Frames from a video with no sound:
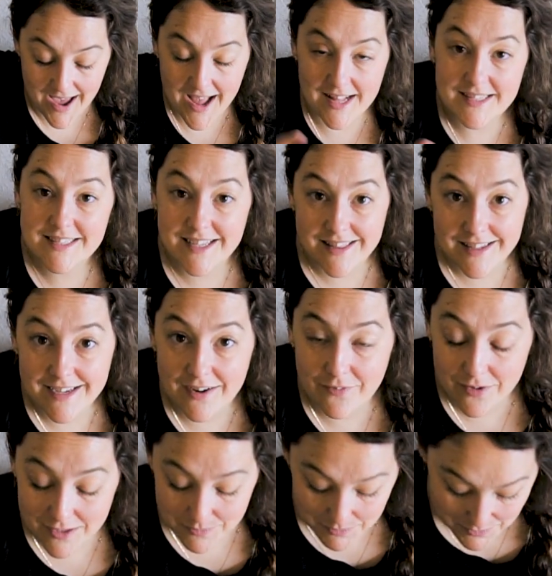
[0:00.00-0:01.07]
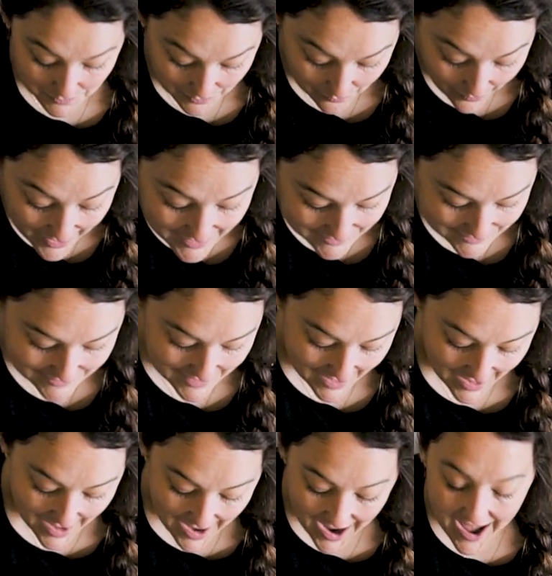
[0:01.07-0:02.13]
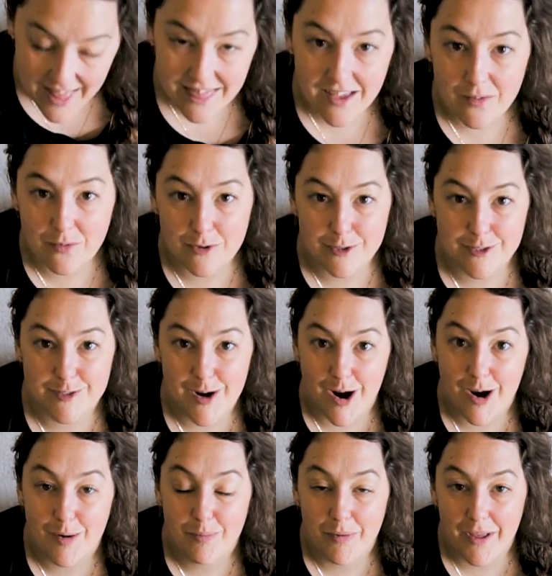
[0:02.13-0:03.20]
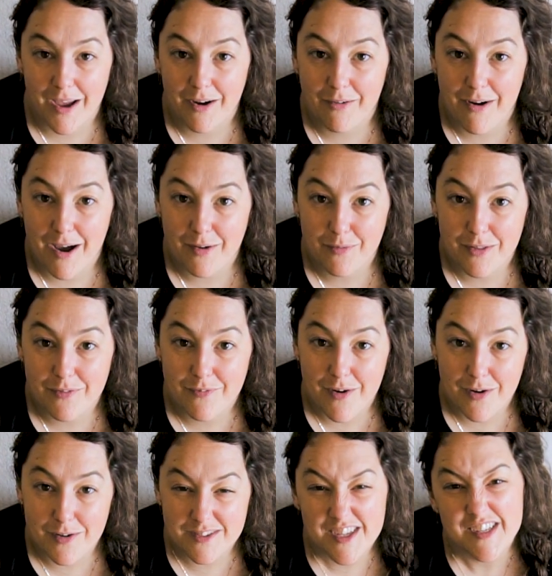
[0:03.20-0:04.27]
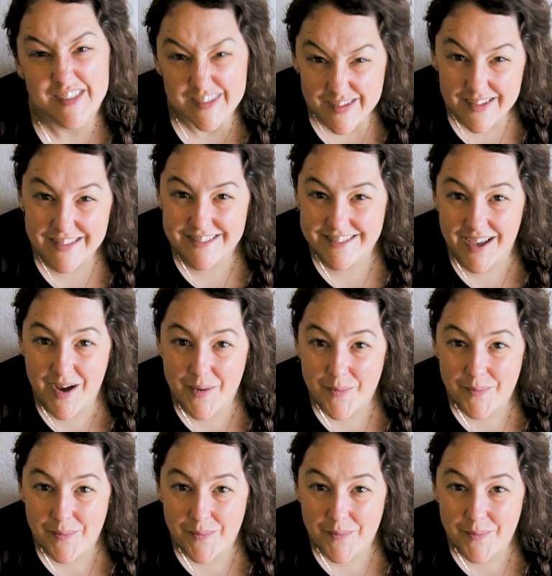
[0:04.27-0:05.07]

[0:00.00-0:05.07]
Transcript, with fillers: and see the difference between the weights and then we'll start playing around with photos so let's go